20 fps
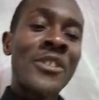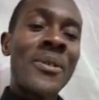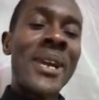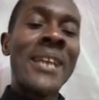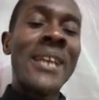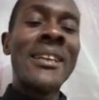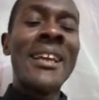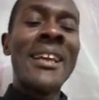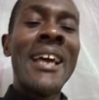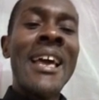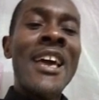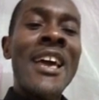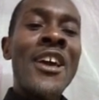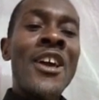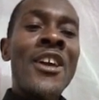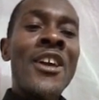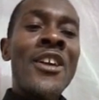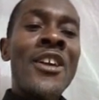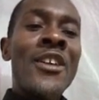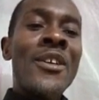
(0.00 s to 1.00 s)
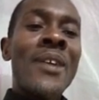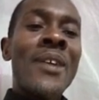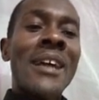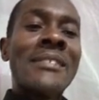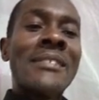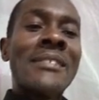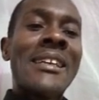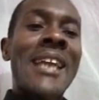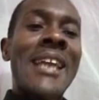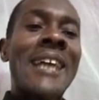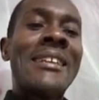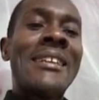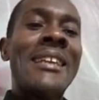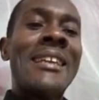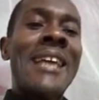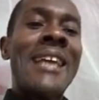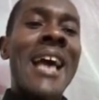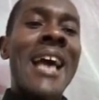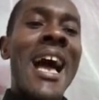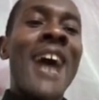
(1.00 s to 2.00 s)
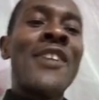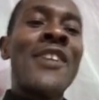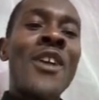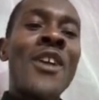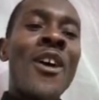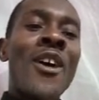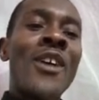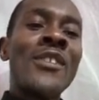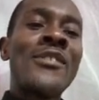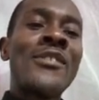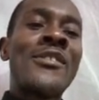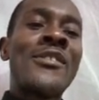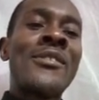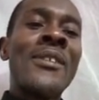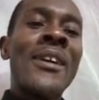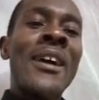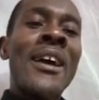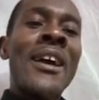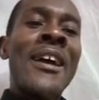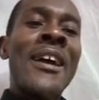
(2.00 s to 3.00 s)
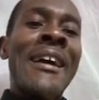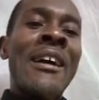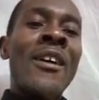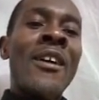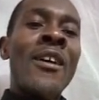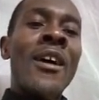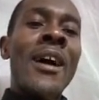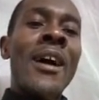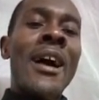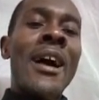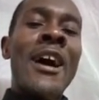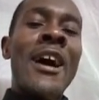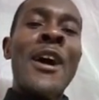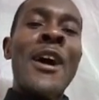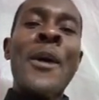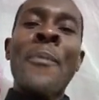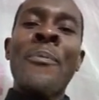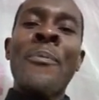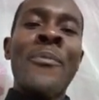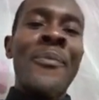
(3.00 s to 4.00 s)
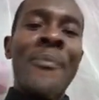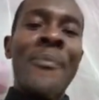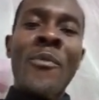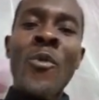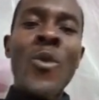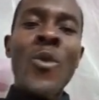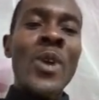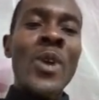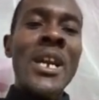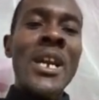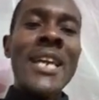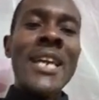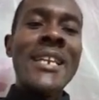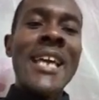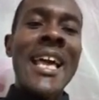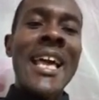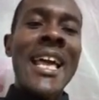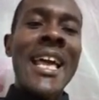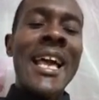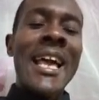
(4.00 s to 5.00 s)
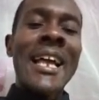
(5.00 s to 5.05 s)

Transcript: will lay the egg, and the egg will develop into the larva, which is called the grub.